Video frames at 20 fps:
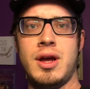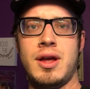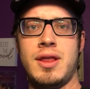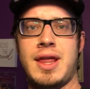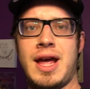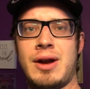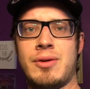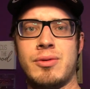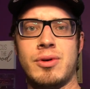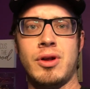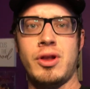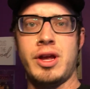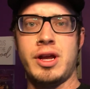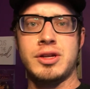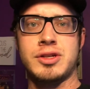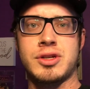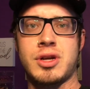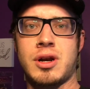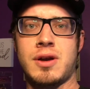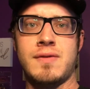That really
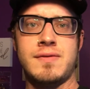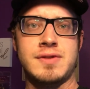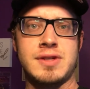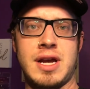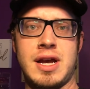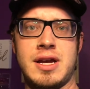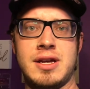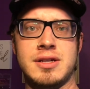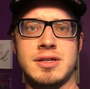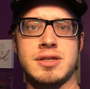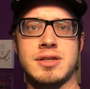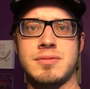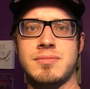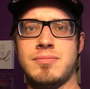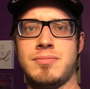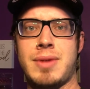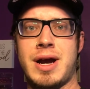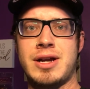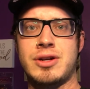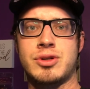serves as
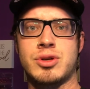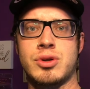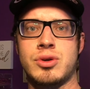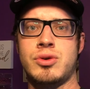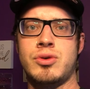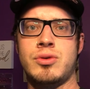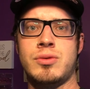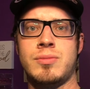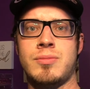my true